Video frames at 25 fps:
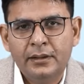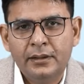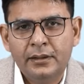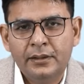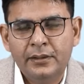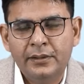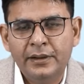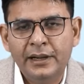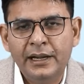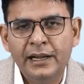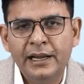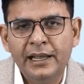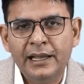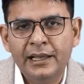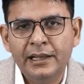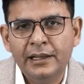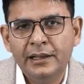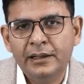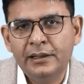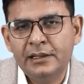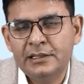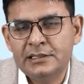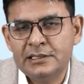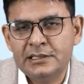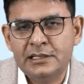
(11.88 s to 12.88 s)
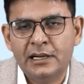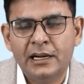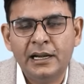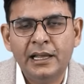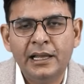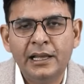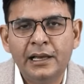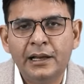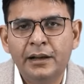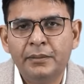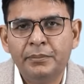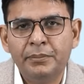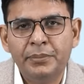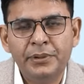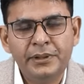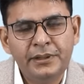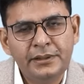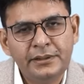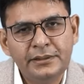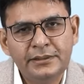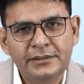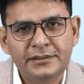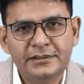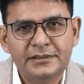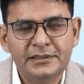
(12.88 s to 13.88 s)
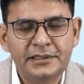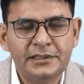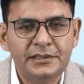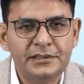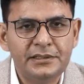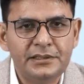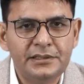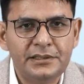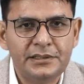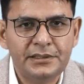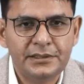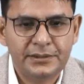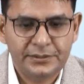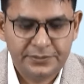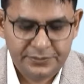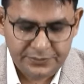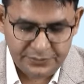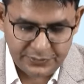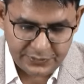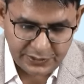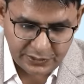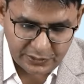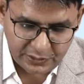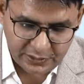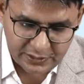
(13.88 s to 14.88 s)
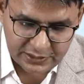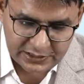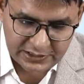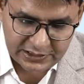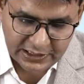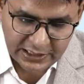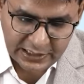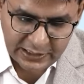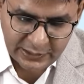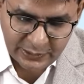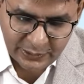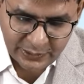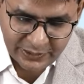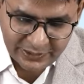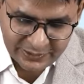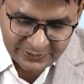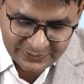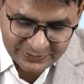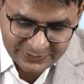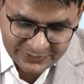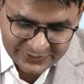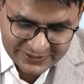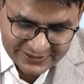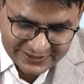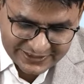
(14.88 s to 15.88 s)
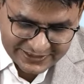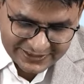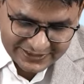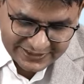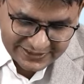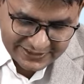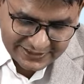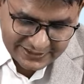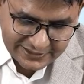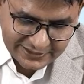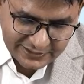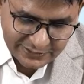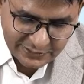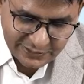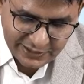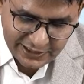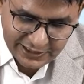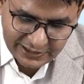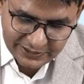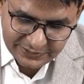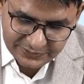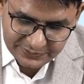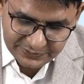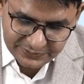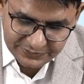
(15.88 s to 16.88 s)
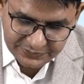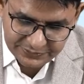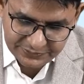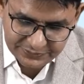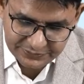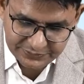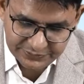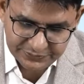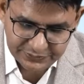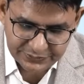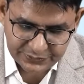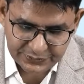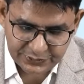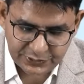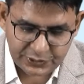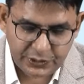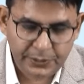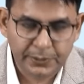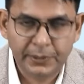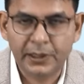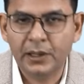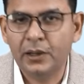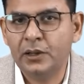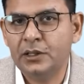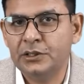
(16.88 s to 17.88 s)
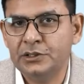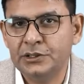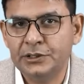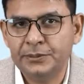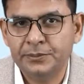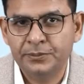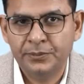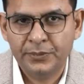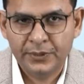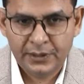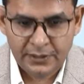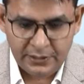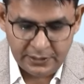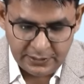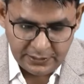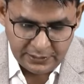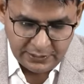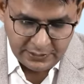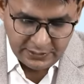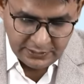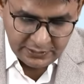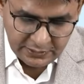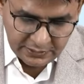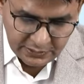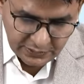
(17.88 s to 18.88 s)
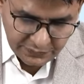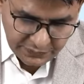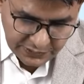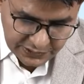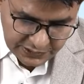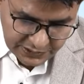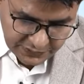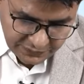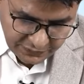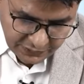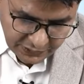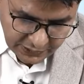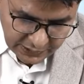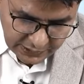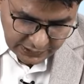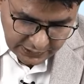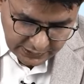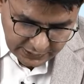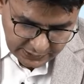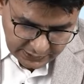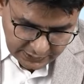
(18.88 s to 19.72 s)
reading and studying up since your childhood. Okay, so immunology. So first of all,